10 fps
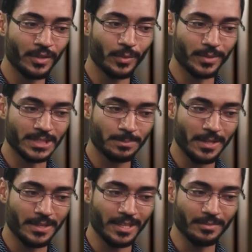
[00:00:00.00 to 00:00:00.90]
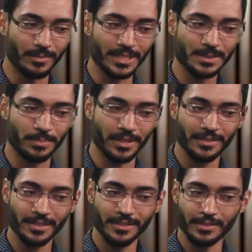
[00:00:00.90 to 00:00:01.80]
the one speaking must
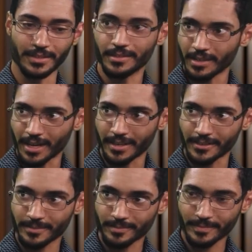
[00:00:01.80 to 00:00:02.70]
be God.